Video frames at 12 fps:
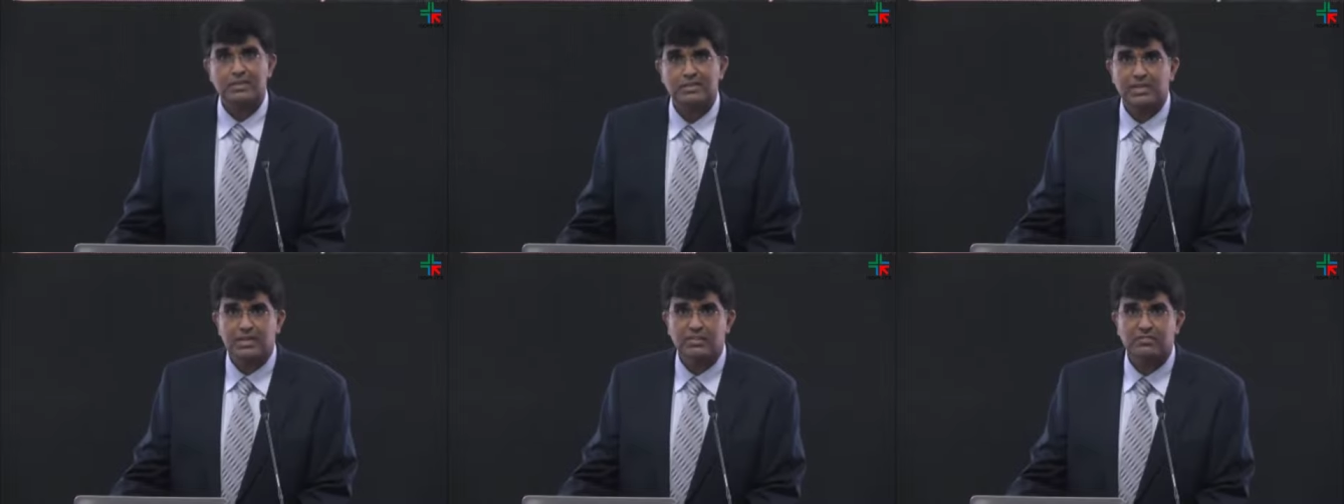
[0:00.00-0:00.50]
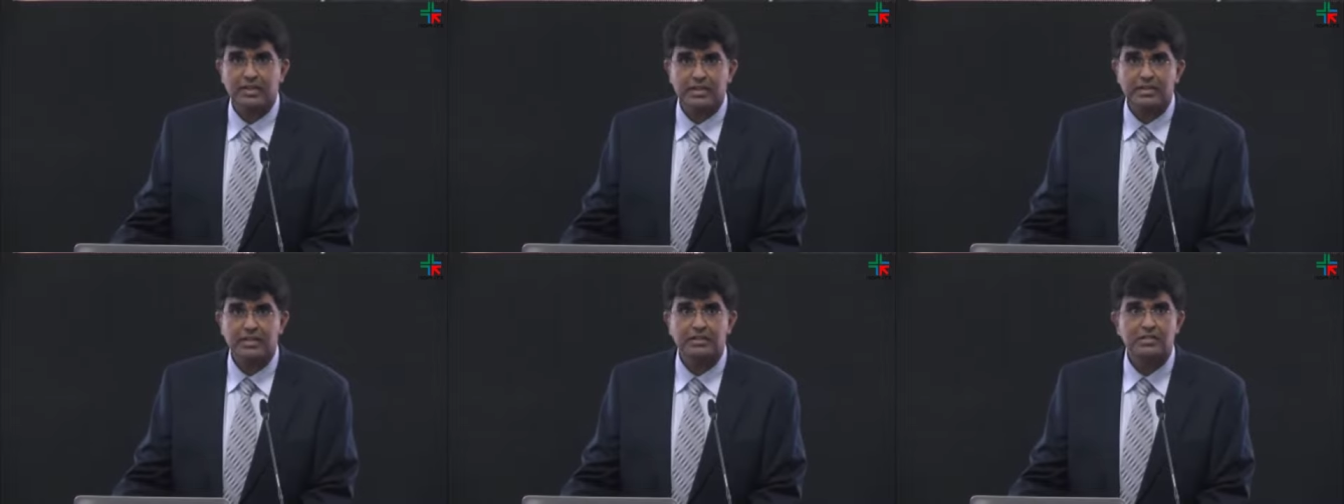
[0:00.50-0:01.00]
35
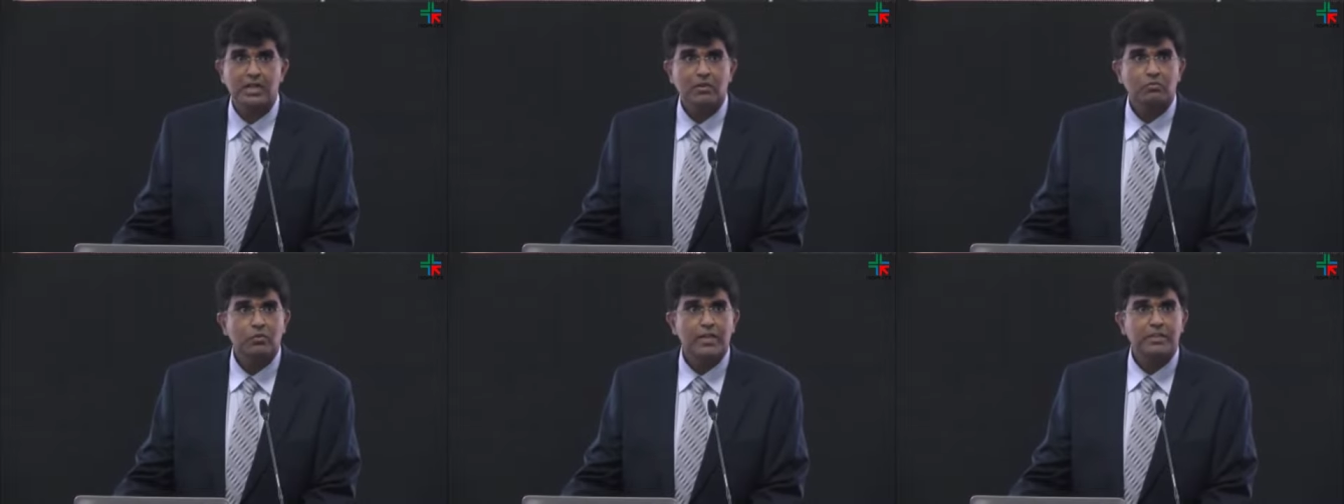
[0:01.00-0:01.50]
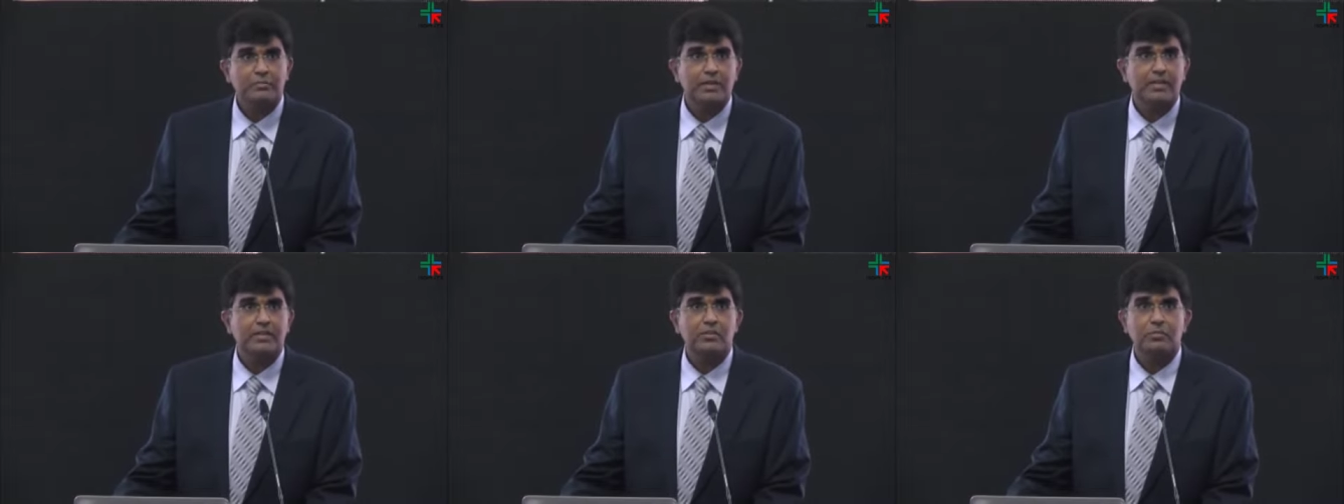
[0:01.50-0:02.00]
years, we
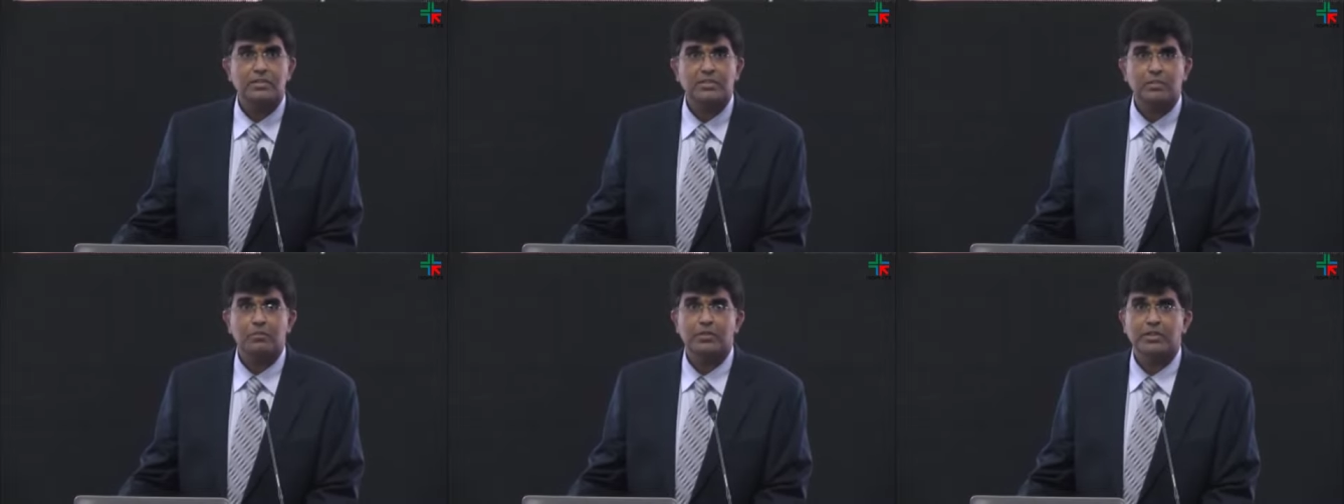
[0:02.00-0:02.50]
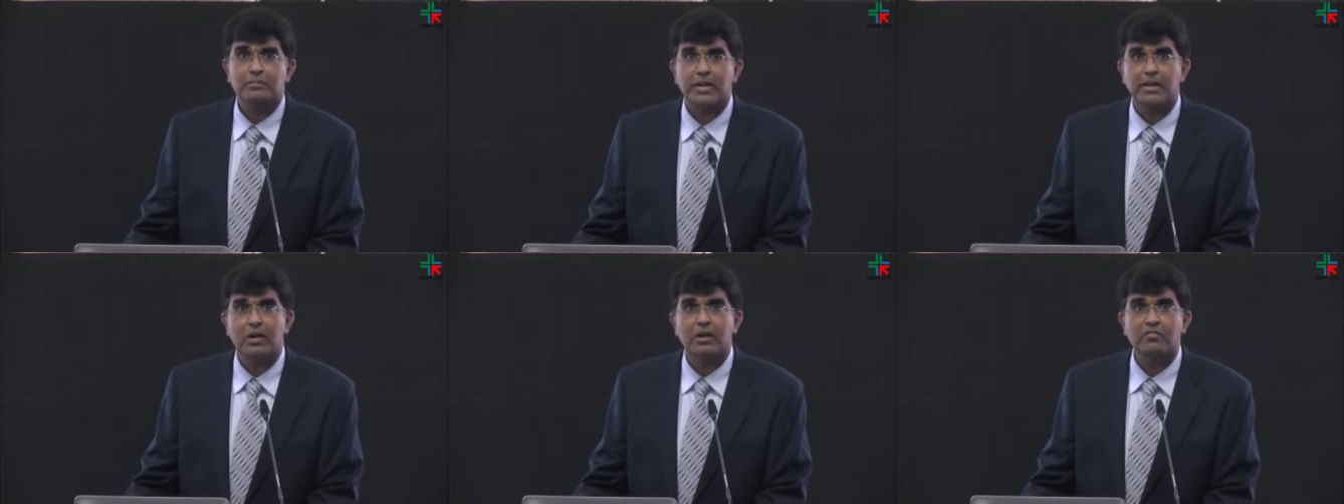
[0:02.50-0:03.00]
expected to be supported by a
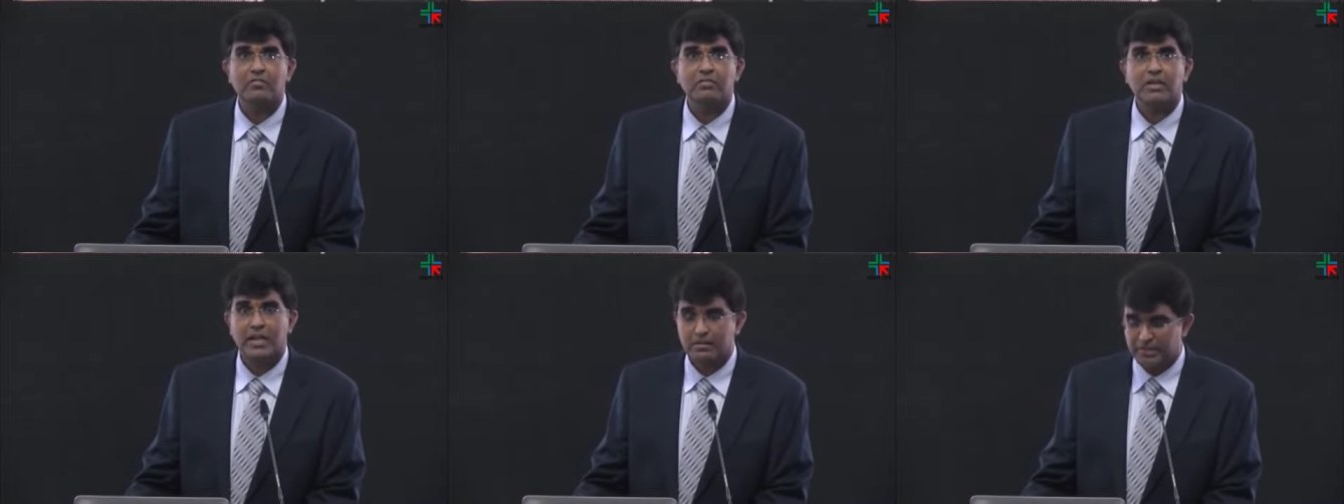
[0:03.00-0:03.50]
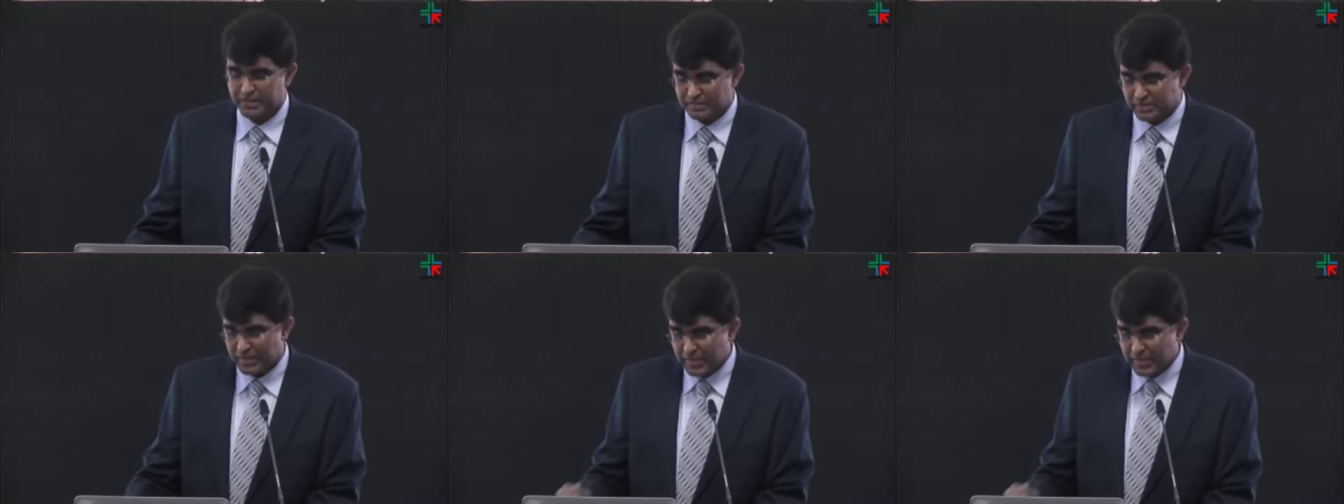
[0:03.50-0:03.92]
lot of evidence.